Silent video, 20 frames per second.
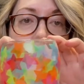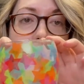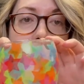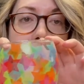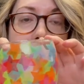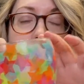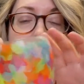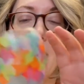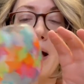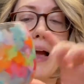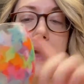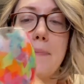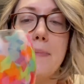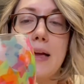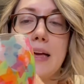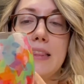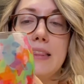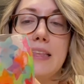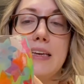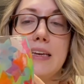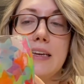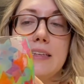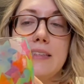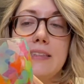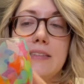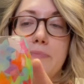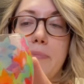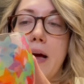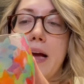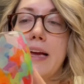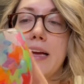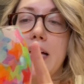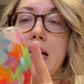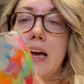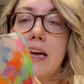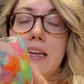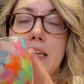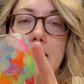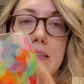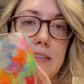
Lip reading: I made this by cutting